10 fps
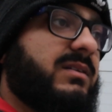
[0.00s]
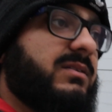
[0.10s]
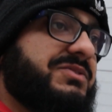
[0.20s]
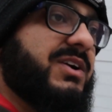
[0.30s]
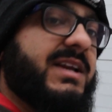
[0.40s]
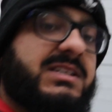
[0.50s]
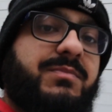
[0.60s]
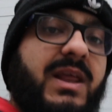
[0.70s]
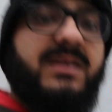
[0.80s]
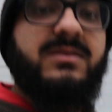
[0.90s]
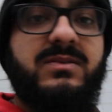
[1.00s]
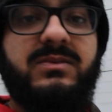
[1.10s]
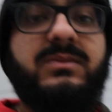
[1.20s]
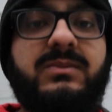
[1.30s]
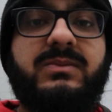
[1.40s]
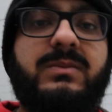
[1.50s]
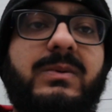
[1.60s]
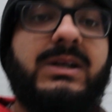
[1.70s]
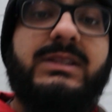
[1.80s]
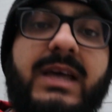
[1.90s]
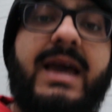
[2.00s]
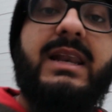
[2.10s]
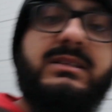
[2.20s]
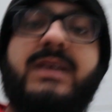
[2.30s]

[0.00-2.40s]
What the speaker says: We'll try and explain what the hell is